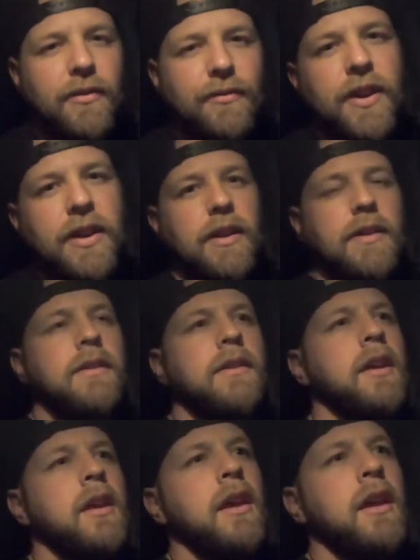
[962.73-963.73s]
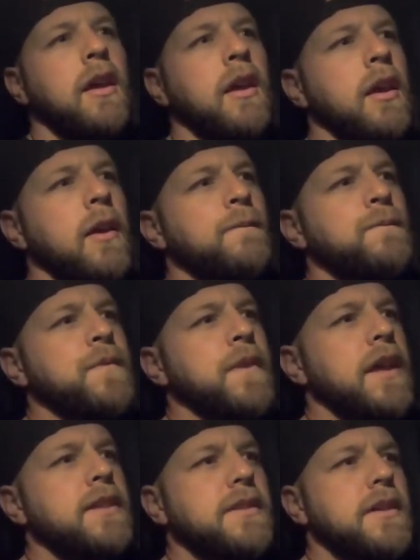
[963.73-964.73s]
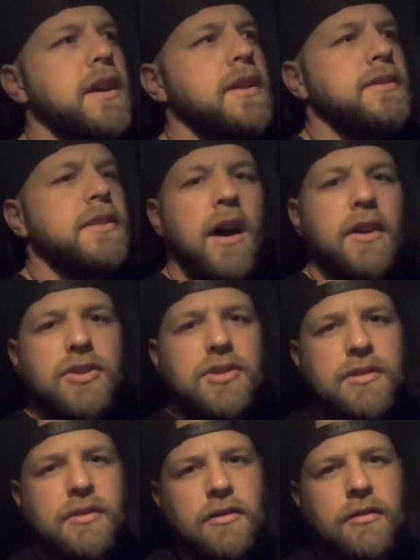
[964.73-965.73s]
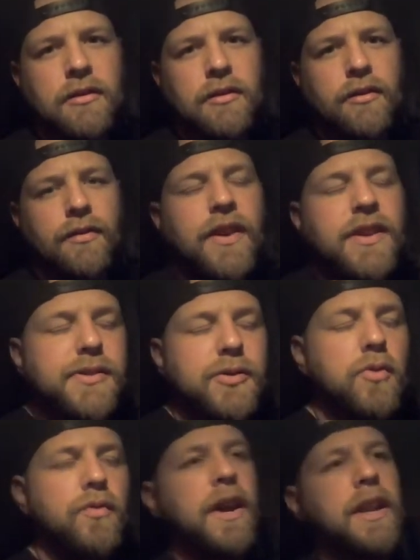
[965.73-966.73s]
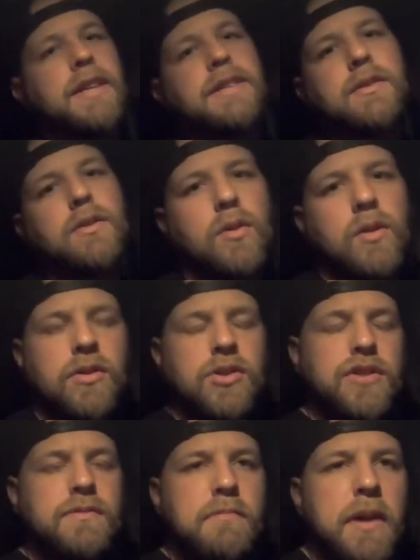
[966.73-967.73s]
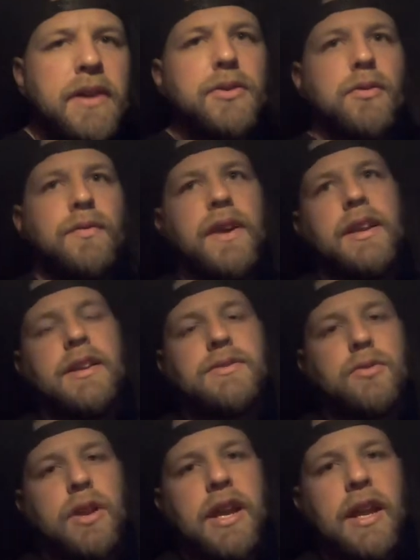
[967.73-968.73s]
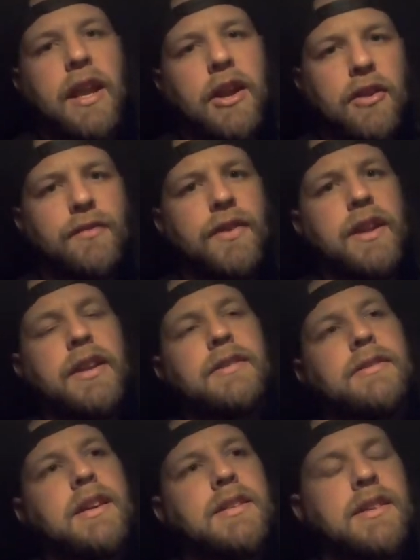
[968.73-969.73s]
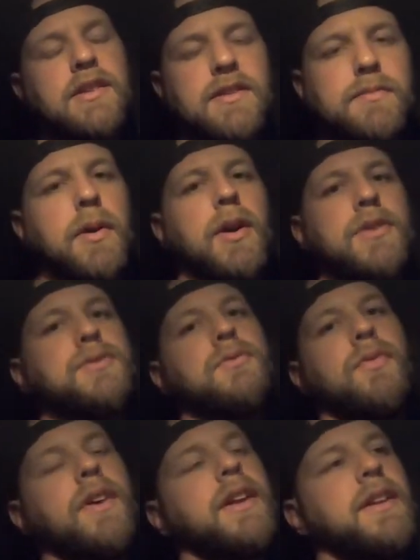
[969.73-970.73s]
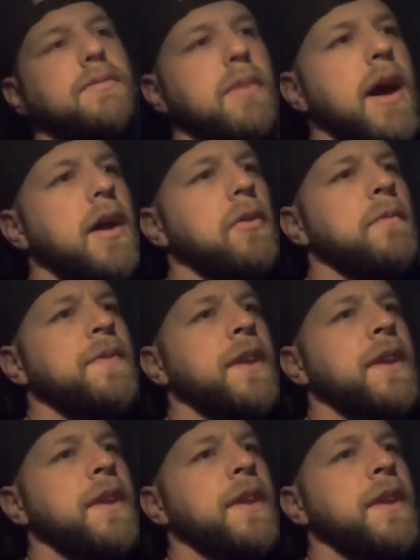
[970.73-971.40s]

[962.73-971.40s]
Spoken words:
Fitness, it's not just physical fitness or just mental fitness or in here fitness. It's a spiritual fitness battle.